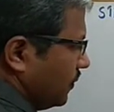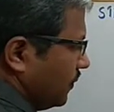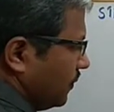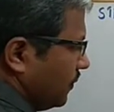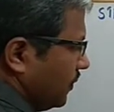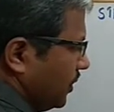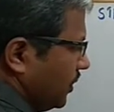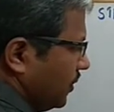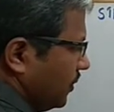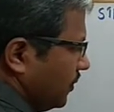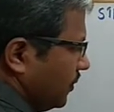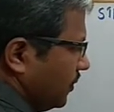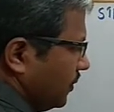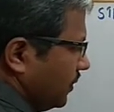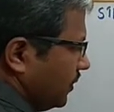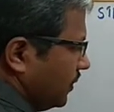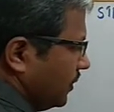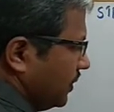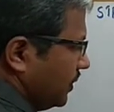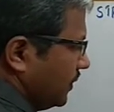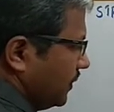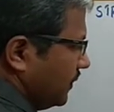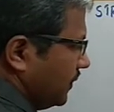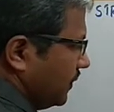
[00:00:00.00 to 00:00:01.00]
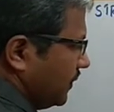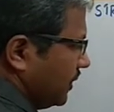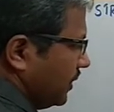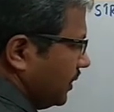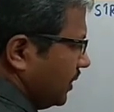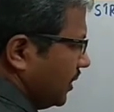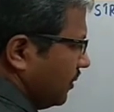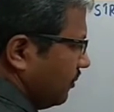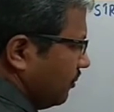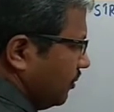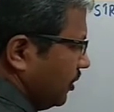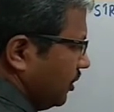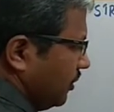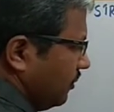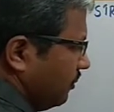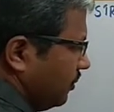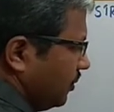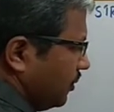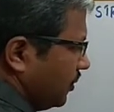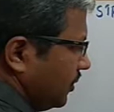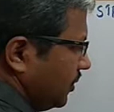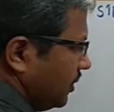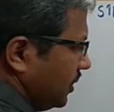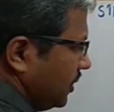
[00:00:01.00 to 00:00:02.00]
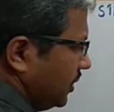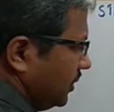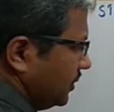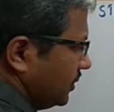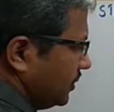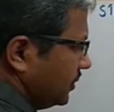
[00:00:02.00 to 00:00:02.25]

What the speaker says: we know this is a double bond,